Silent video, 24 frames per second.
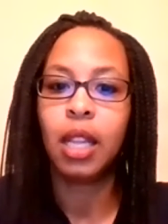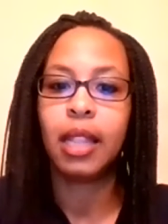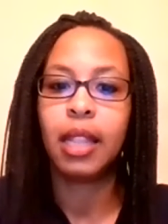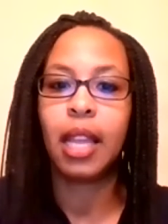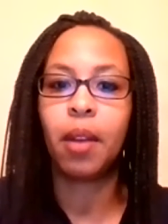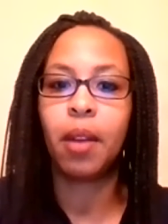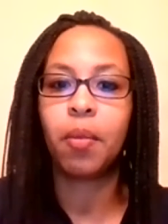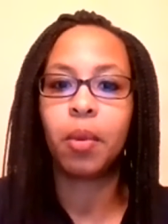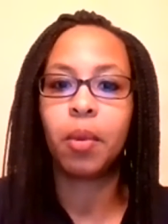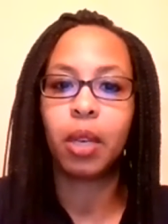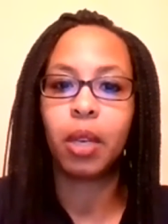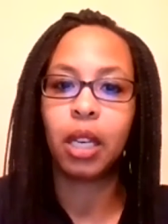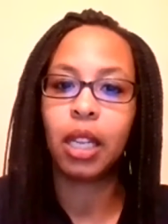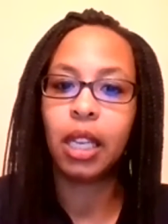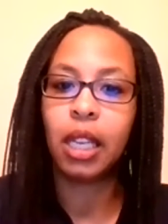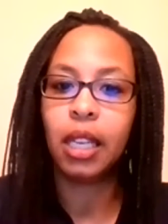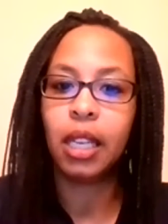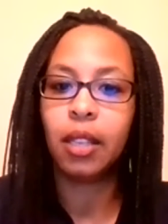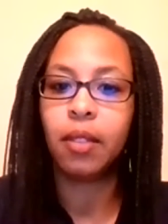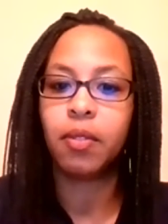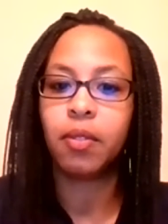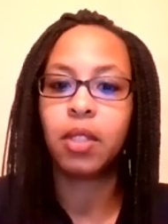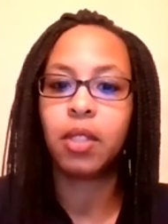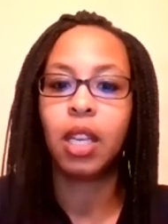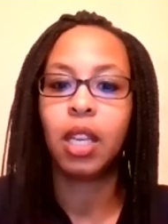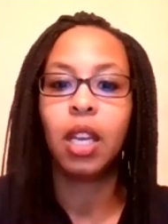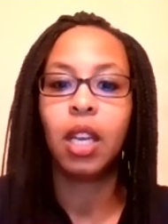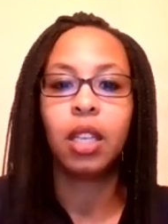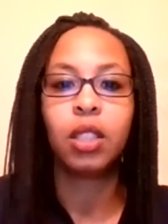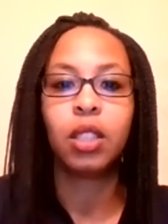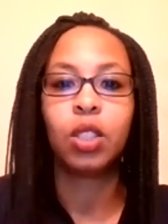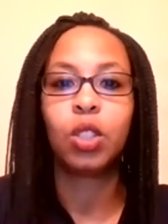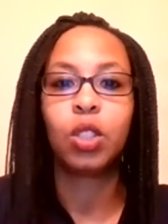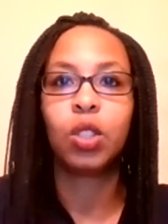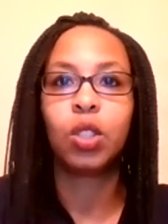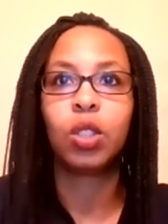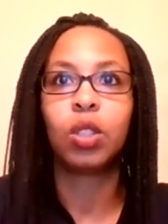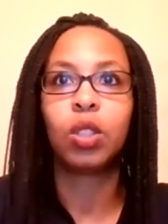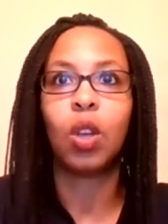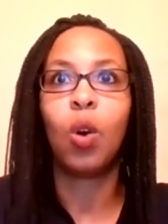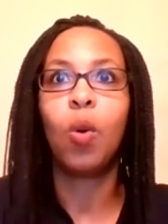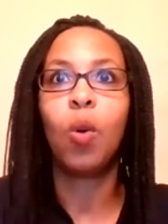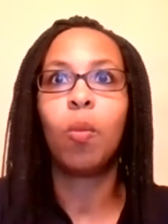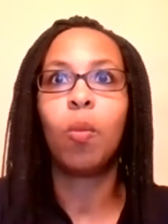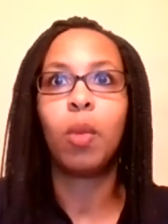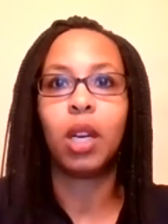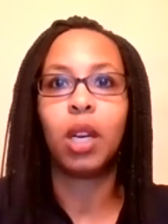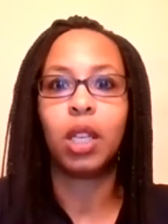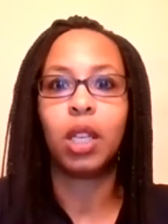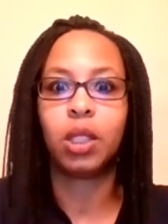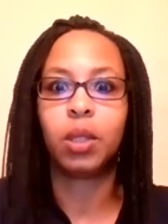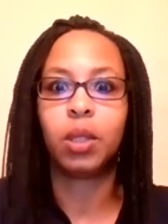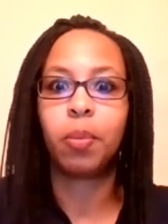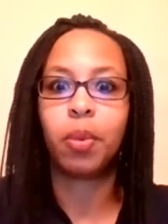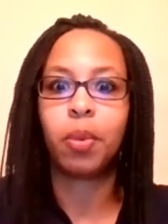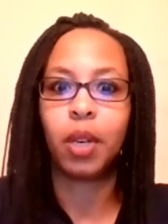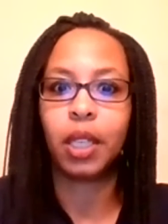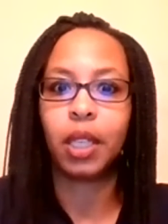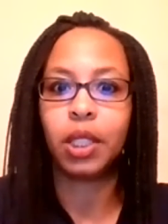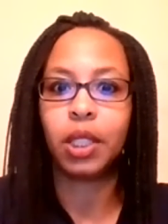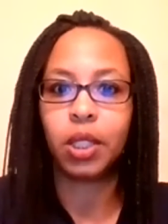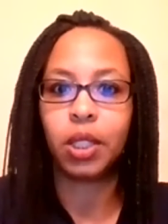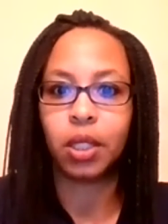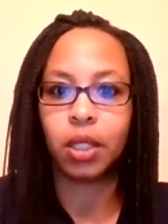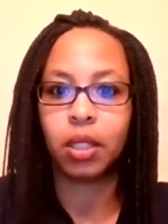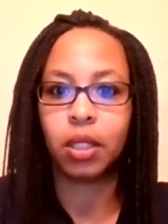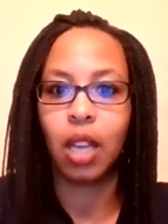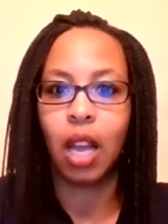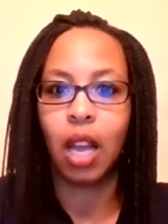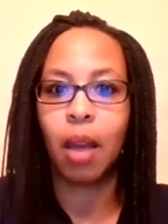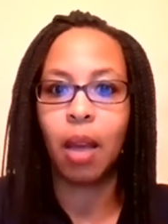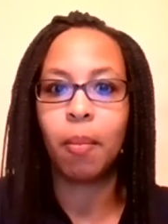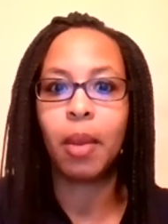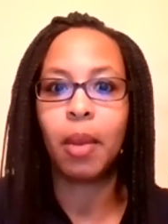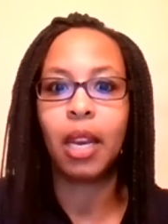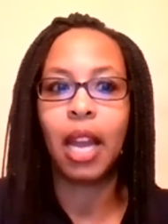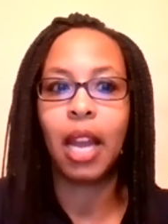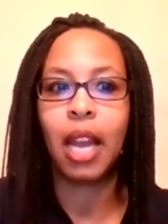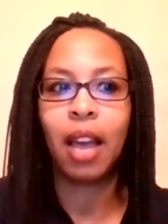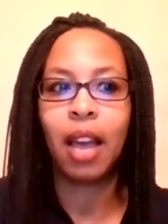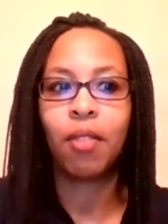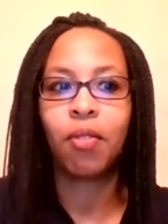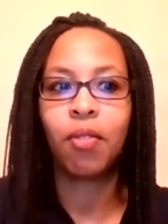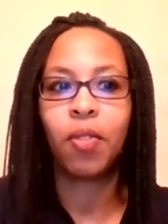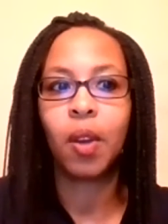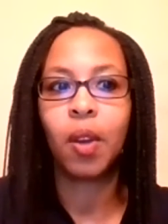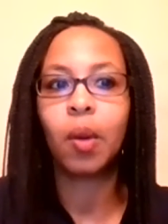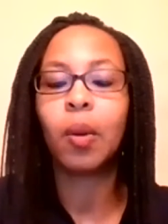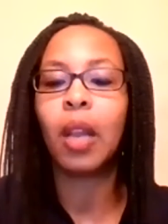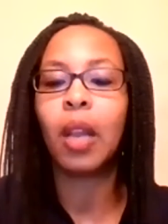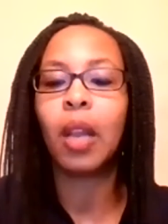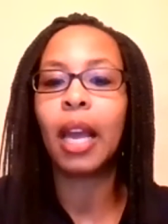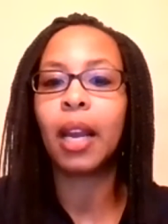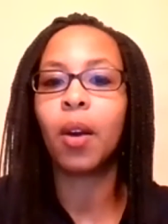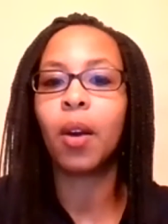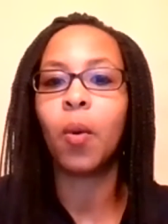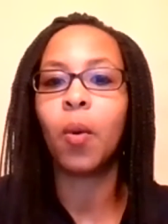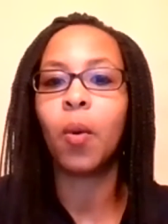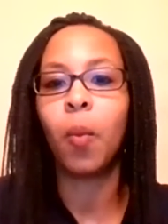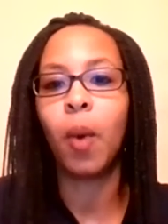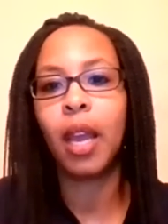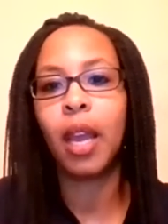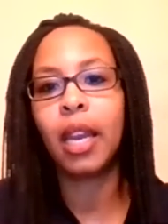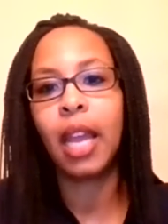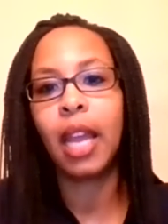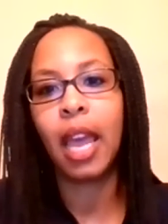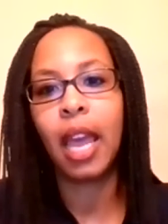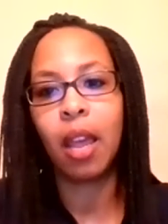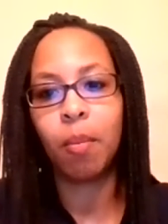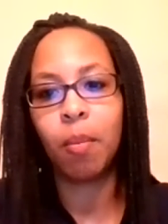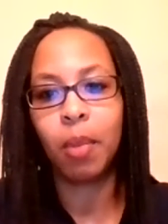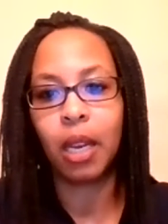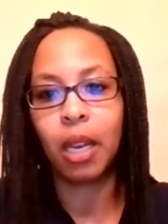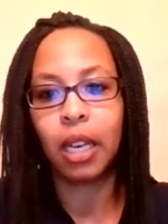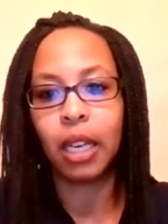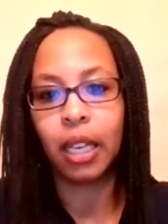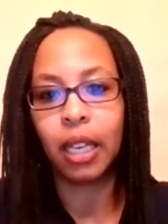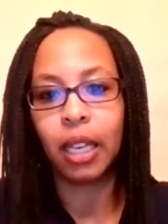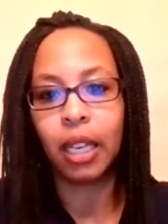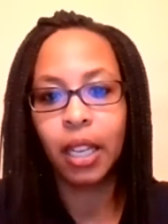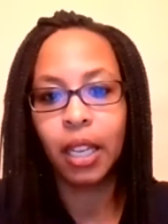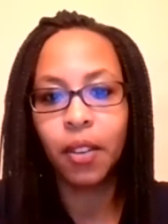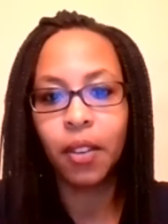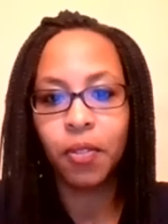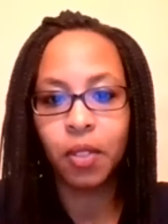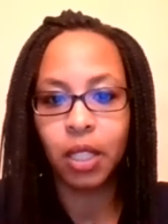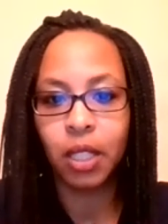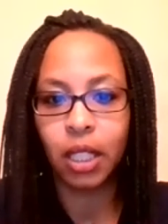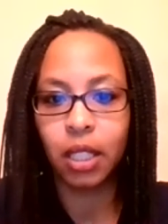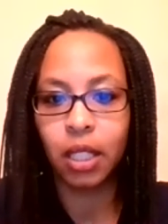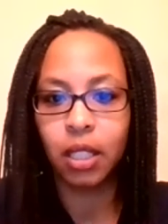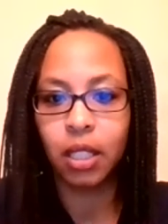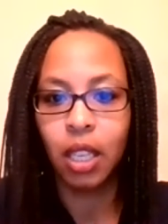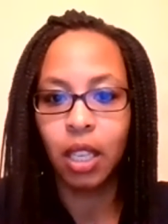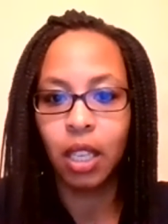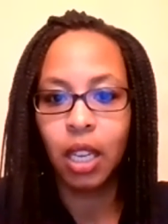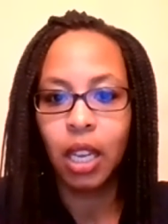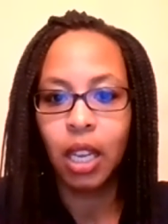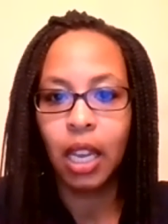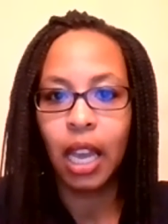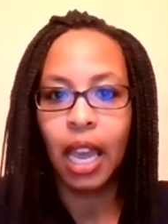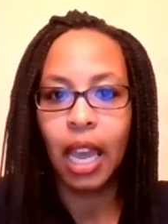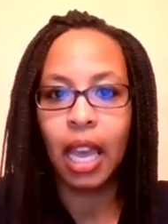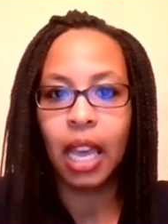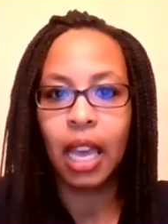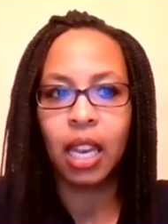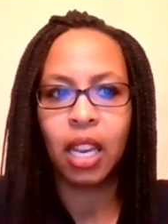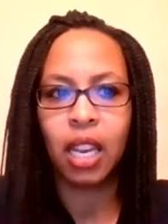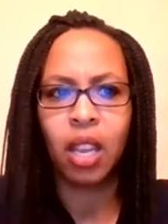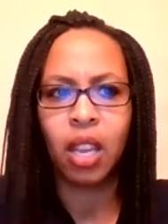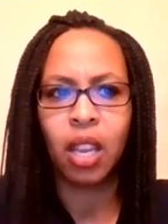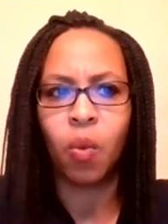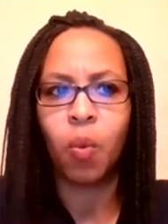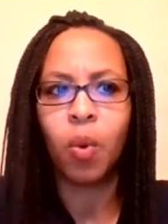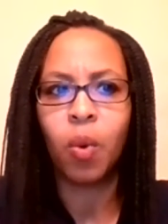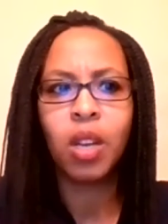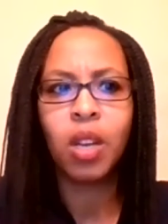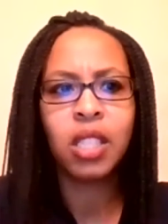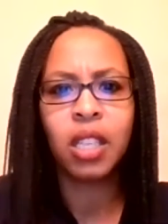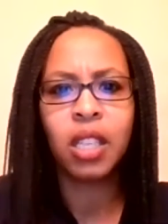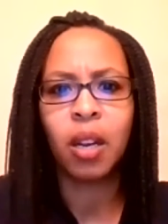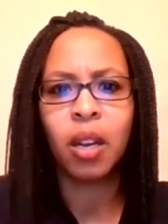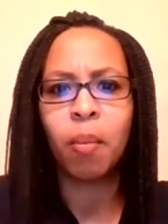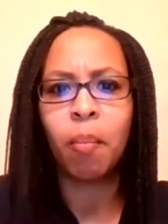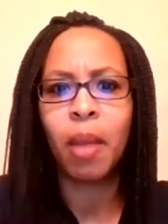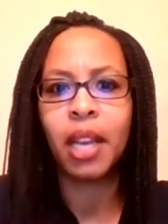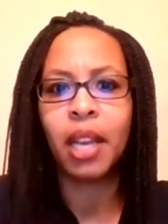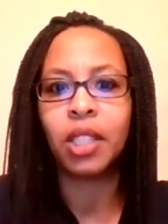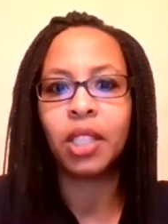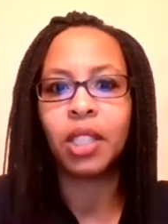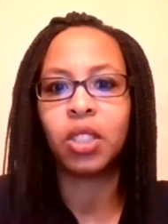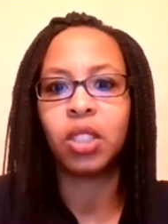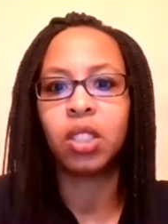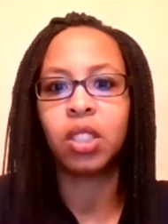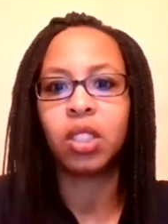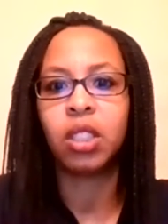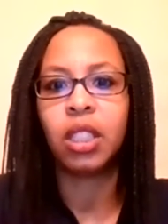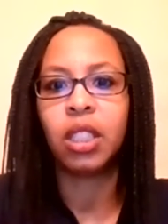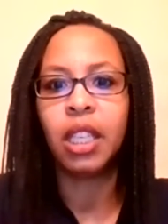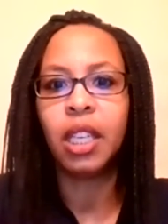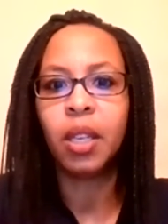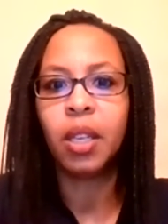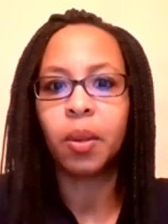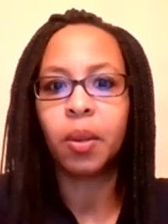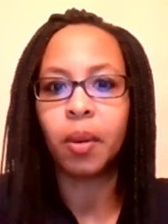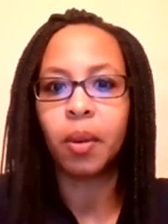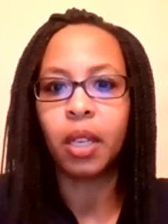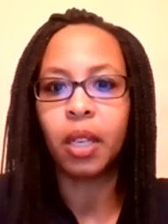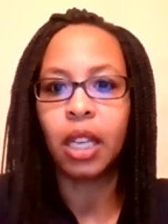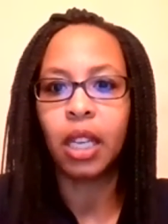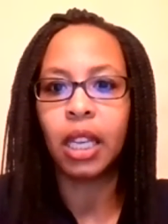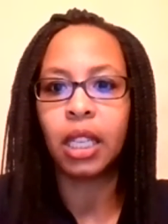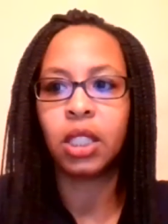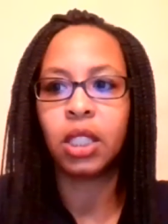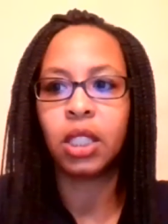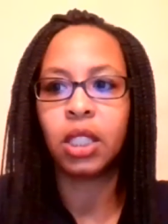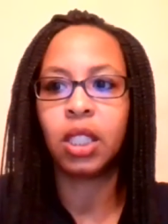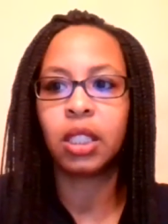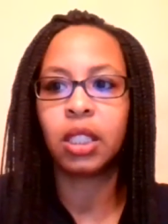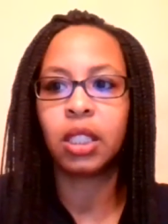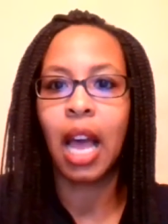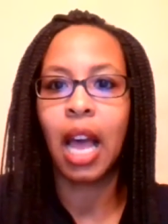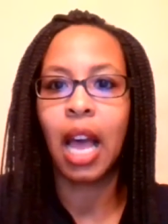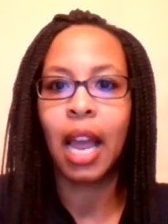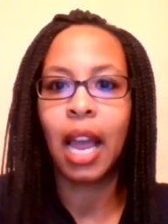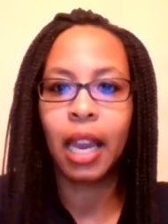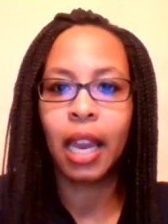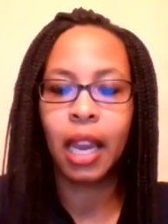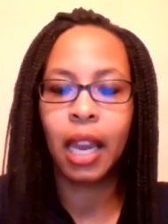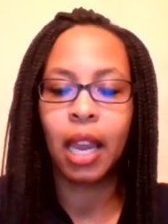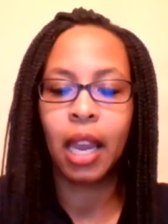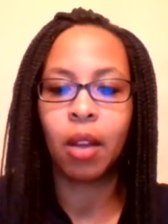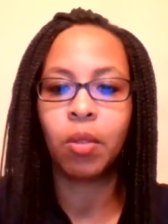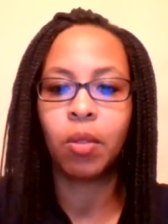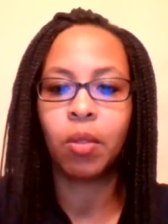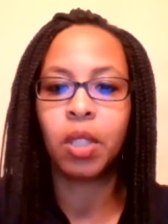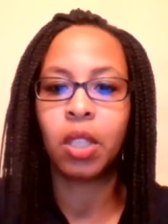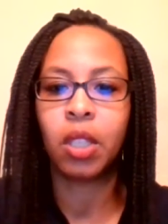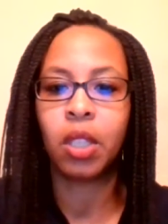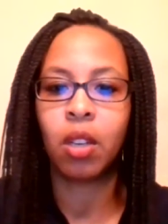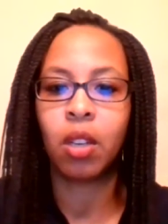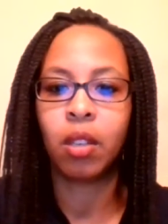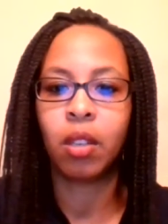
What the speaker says: that relieved so much pressure. I mean, I felt like a weight had been lifted and it wasn't a major secret. It's just I held it